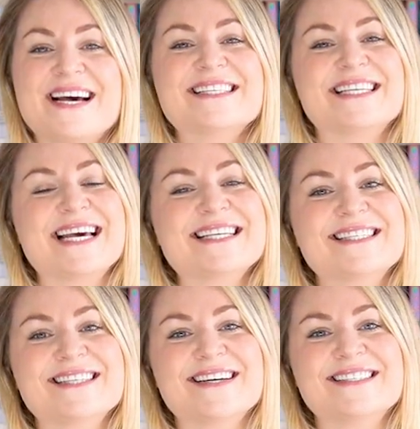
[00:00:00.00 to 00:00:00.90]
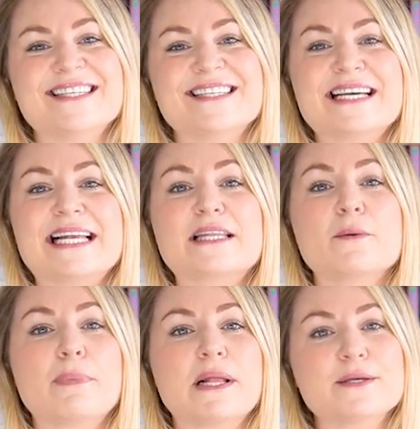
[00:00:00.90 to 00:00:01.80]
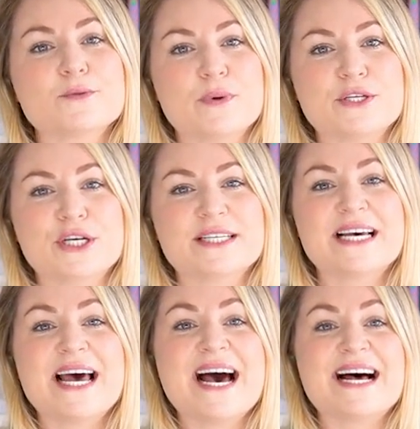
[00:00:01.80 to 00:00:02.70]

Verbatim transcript: To get started, click the plus widget